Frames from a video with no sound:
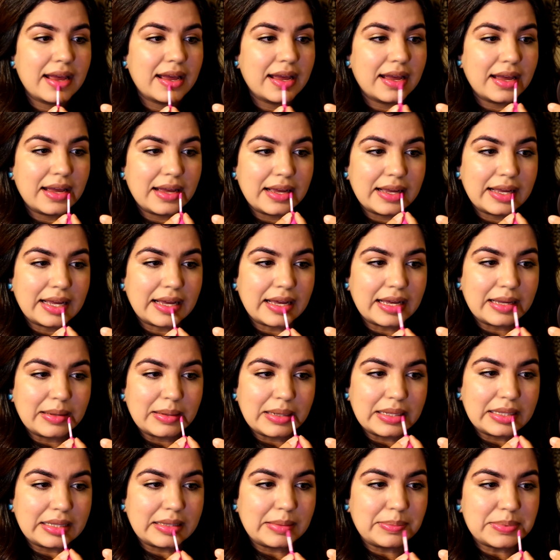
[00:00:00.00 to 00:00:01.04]
Oh god,
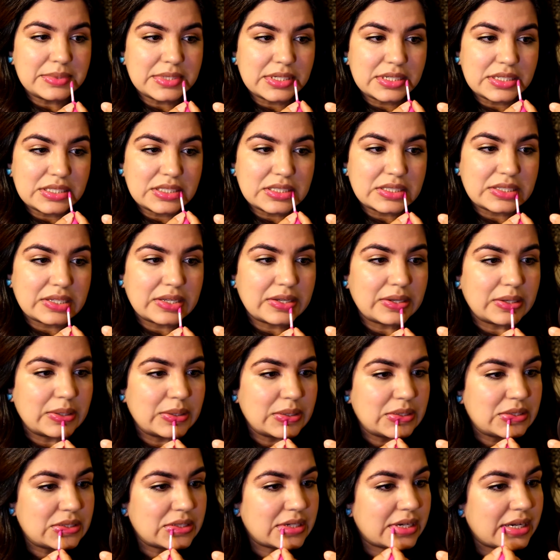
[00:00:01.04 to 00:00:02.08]
my lips are
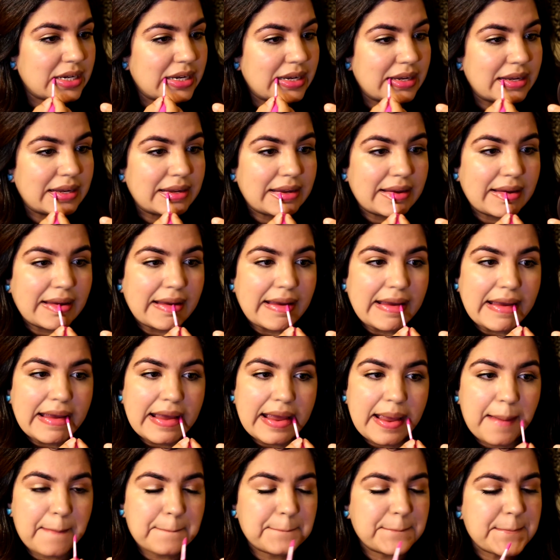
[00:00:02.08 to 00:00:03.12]
so dry.
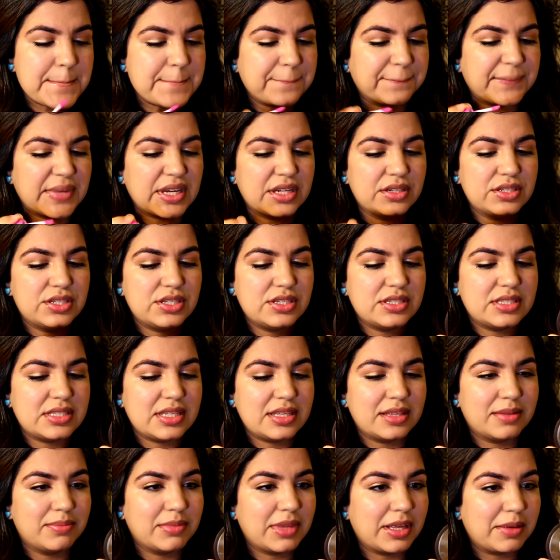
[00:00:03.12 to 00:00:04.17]
Do you see
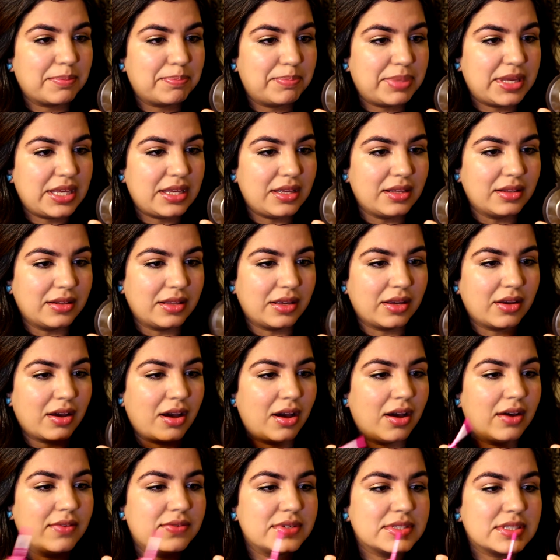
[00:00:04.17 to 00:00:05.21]
them like peeling
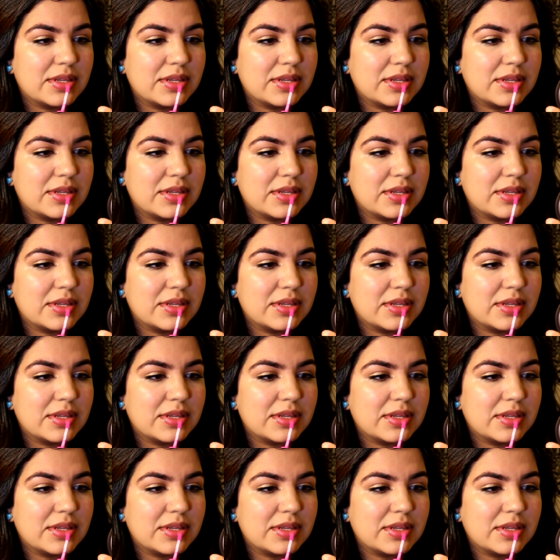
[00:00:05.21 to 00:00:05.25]
off as